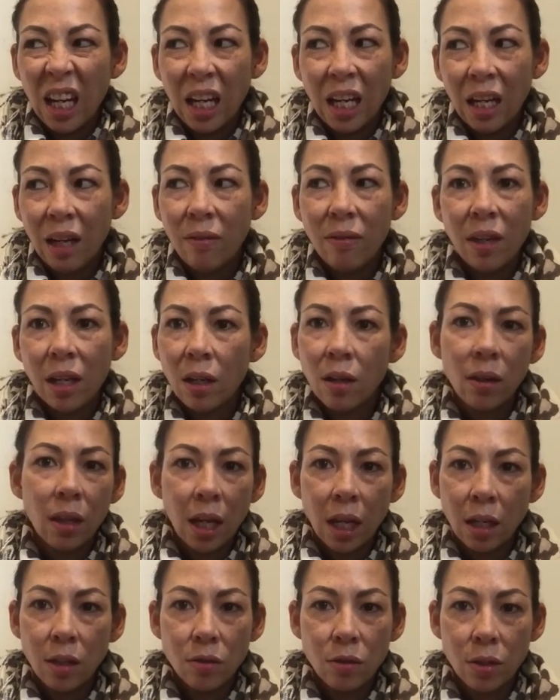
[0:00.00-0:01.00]
If they're not
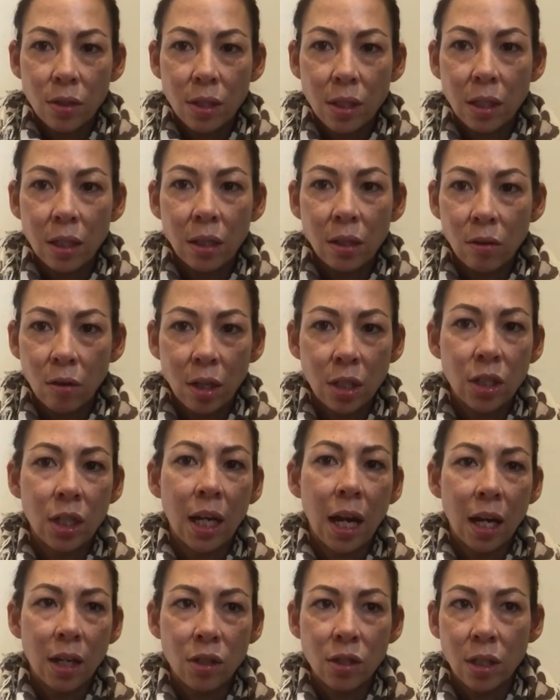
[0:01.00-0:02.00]
that interested in your
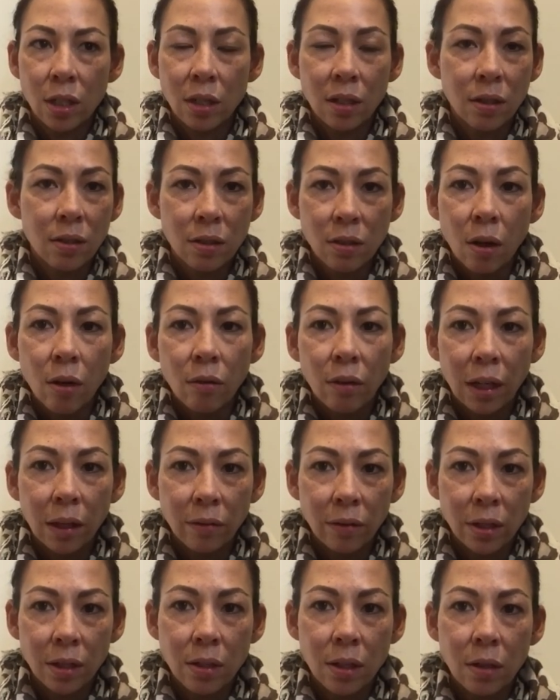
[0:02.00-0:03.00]
education and it's not
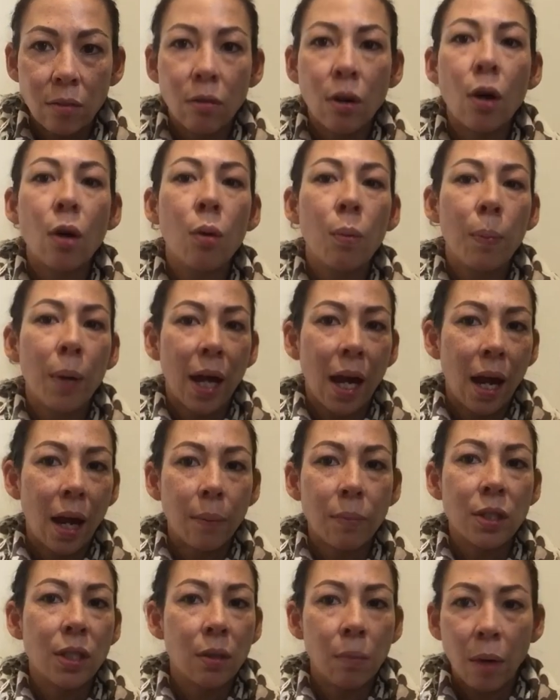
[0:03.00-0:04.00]
relevant to the role,
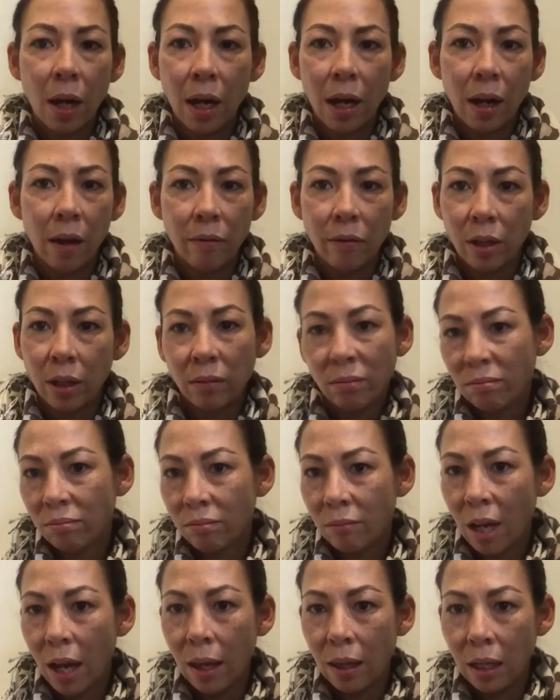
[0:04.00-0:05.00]
perhaps you might have it
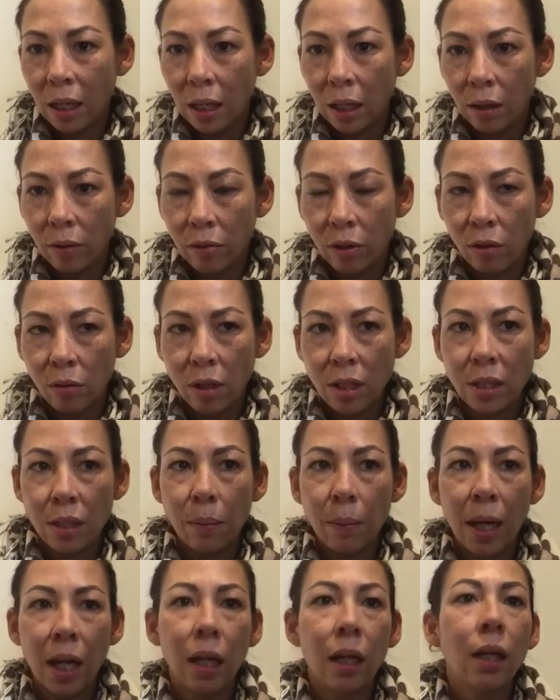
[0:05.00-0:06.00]
at the end of your
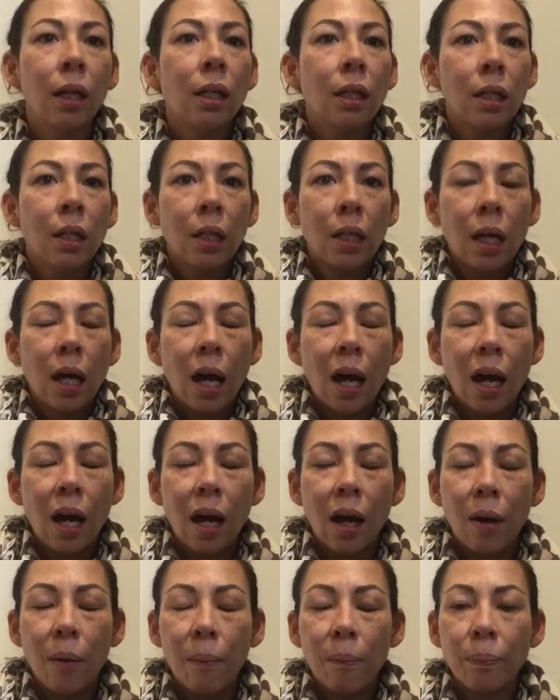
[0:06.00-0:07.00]
resume.
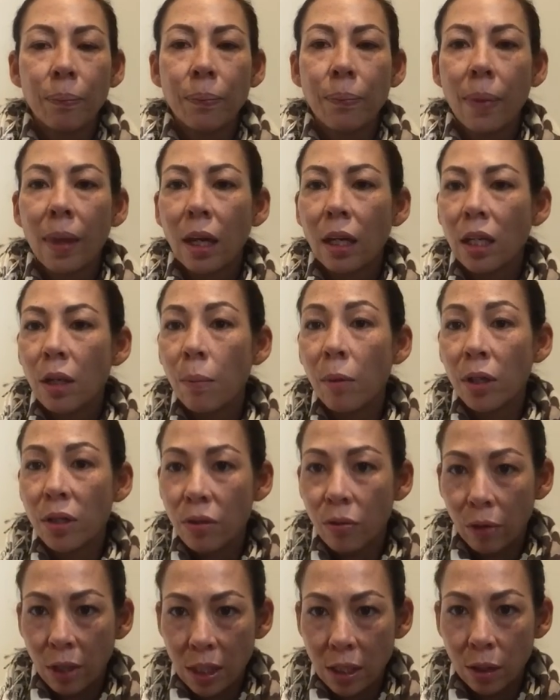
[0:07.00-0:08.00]
Your
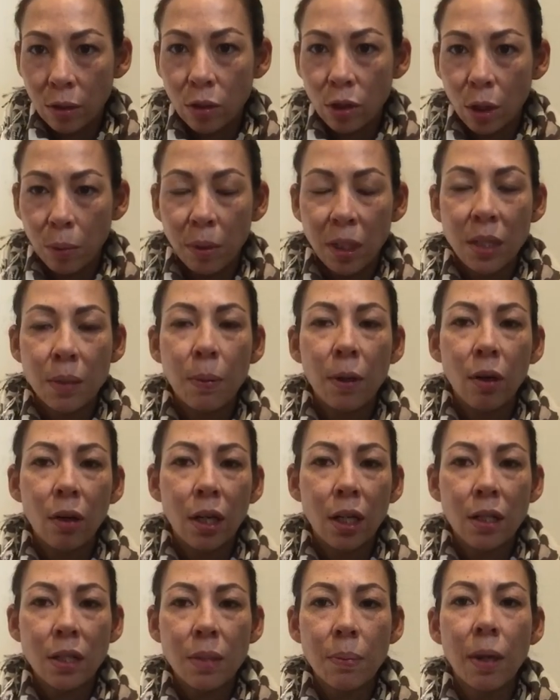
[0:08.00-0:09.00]
most recent job
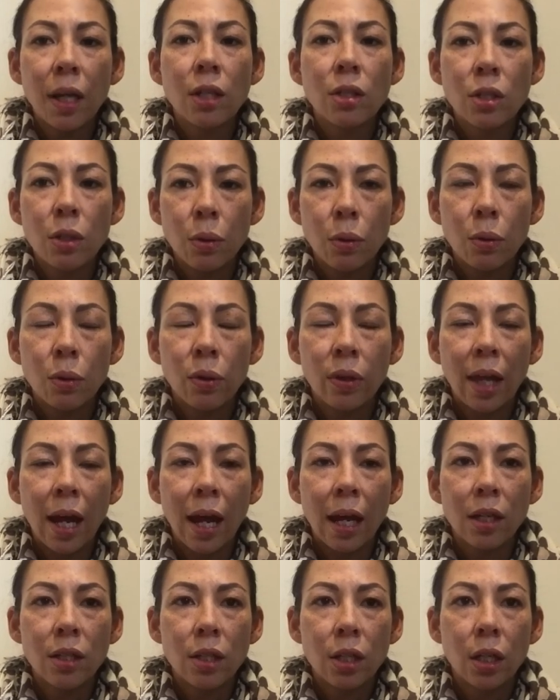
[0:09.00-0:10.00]
experience, make sure
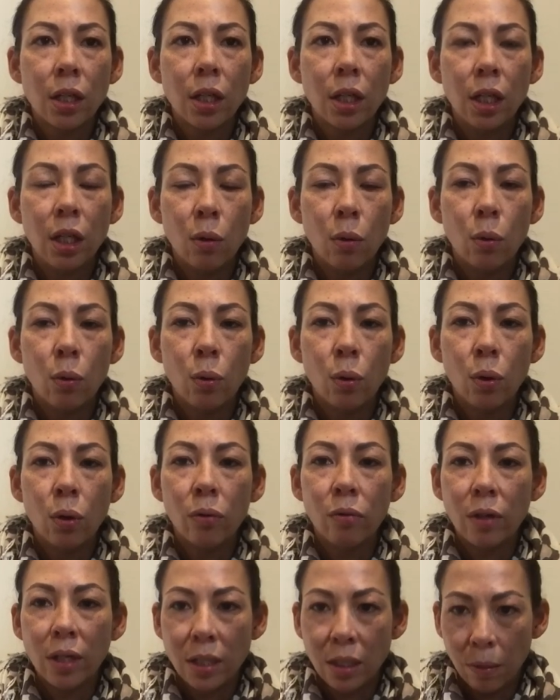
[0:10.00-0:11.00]
that
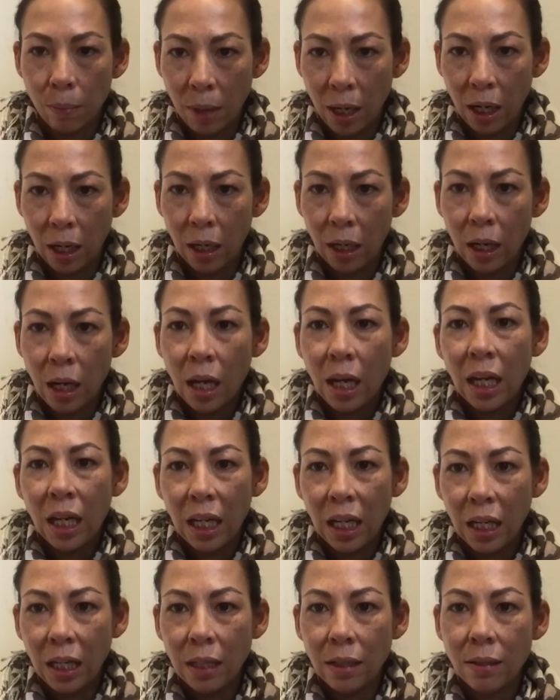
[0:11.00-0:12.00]
your resume
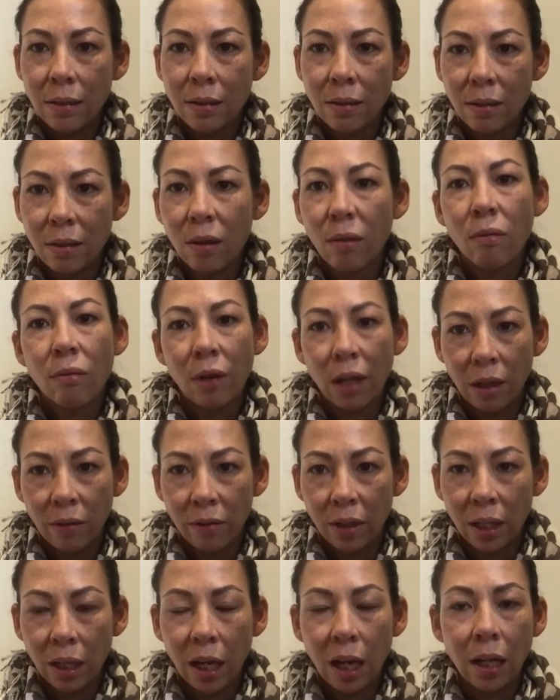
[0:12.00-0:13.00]
is
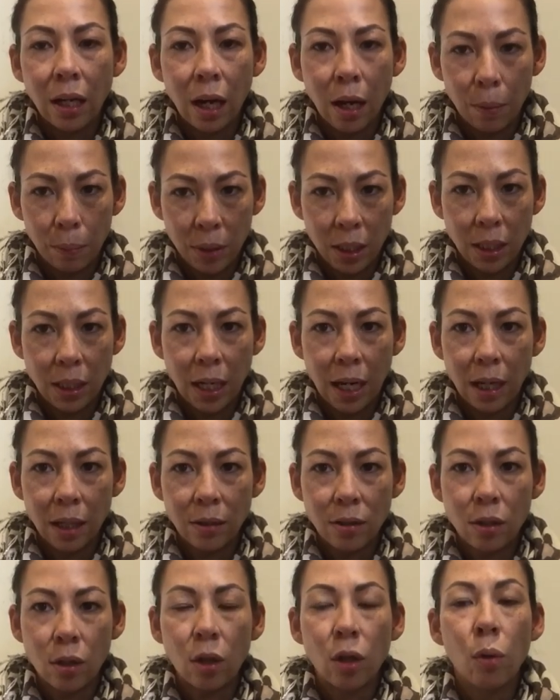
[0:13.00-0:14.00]
relevant and up to
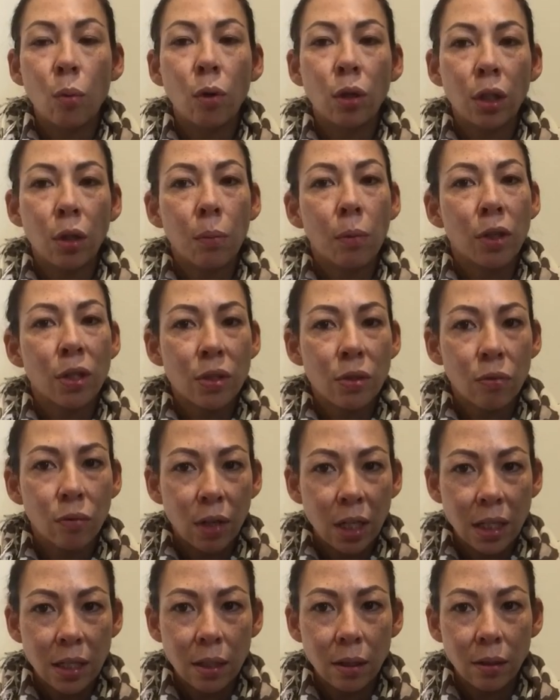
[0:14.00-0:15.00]
date. So you want your most
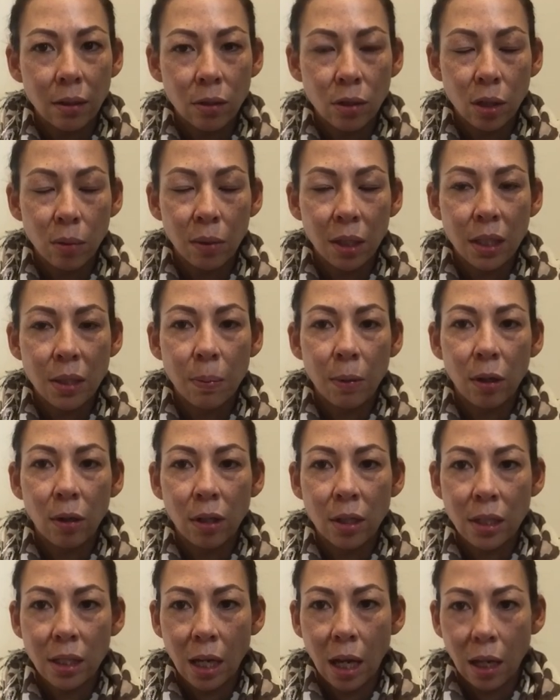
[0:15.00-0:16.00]
recent job
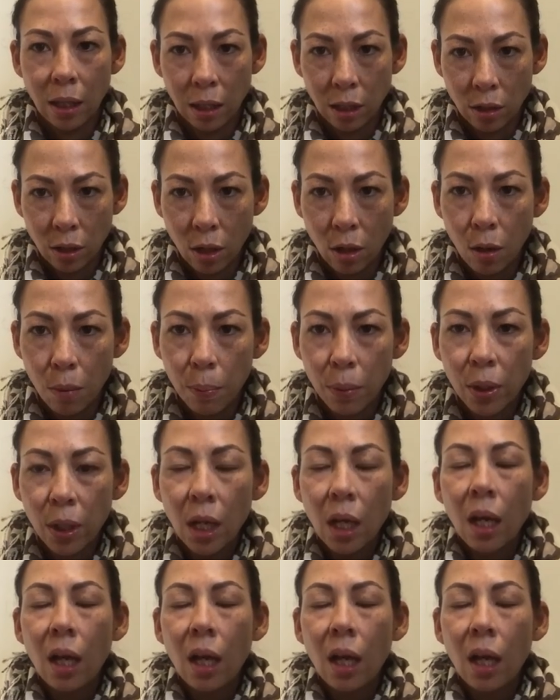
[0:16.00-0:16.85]
experience at the top.